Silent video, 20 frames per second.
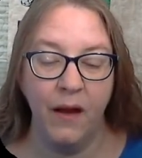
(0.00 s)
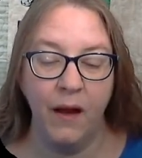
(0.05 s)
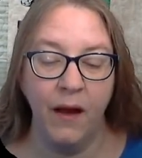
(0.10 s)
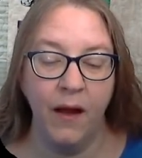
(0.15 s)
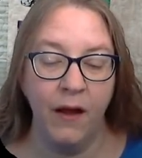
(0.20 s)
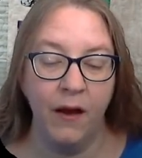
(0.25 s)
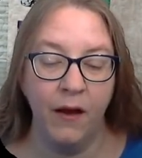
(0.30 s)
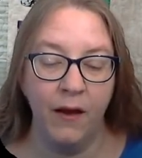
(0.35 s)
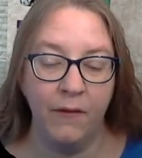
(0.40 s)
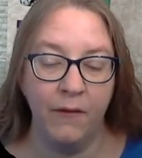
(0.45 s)

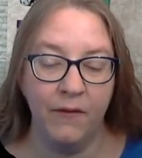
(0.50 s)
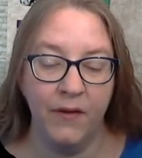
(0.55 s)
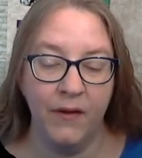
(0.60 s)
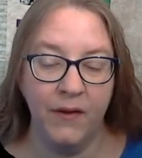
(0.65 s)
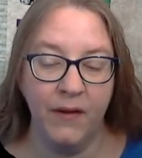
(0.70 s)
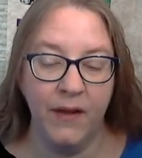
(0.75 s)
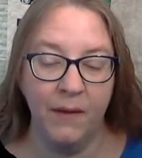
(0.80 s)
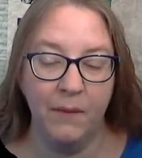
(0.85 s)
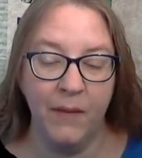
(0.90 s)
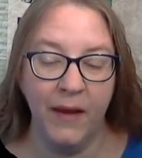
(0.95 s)
I
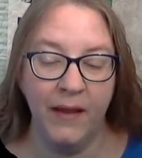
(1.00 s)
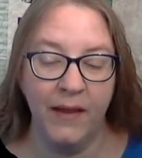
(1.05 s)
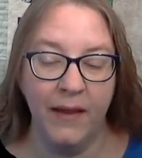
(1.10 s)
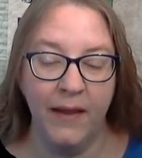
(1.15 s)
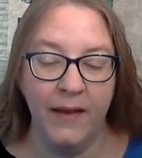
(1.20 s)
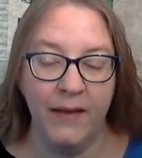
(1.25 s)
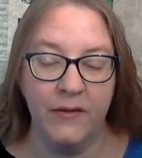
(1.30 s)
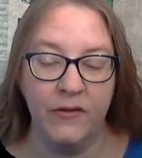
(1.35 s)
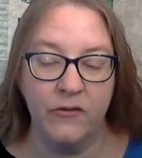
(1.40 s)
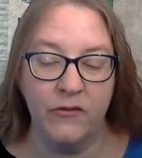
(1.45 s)
often let my
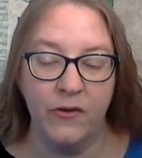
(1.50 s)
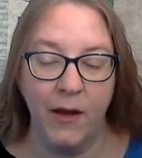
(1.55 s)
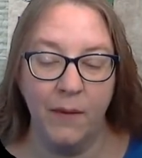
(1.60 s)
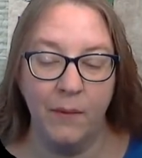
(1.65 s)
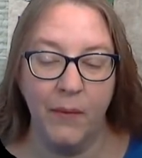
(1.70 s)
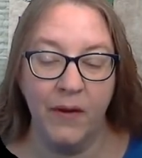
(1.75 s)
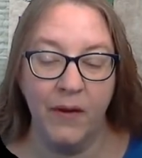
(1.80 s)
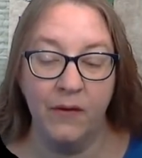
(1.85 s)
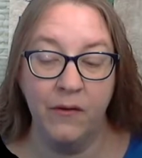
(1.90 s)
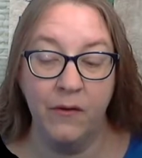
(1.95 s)
legs drop
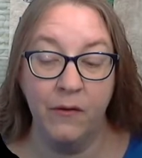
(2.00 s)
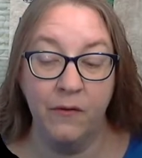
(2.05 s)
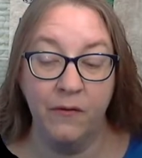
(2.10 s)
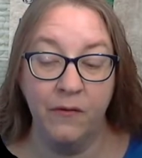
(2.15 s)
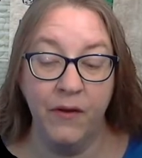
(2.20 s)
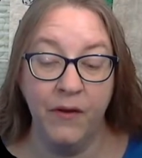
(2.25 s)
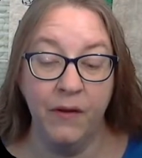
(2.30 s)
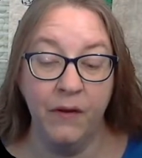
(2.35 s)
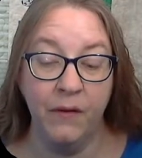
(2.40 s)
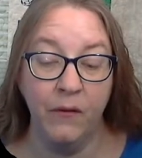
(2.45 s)
and could
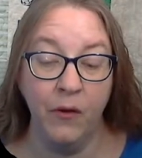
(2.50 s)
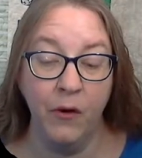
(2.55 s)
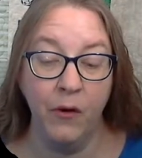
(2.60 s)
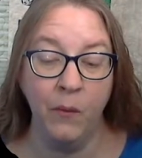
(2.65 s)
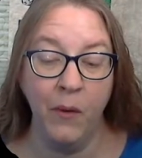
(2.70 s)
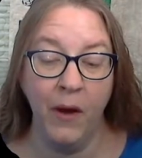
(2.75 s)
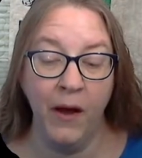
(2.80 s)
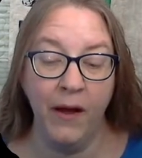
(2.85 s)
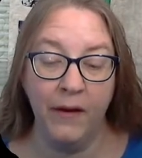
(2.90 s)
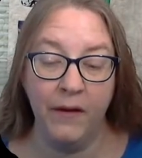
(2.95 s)
feel no
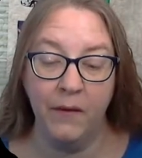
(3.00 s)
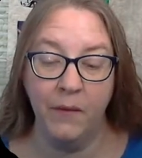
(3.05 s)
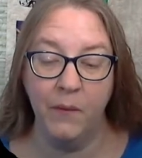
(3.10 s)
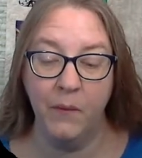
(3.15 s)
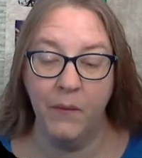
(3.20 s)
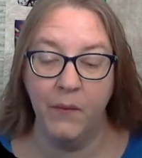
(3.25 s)
bottom,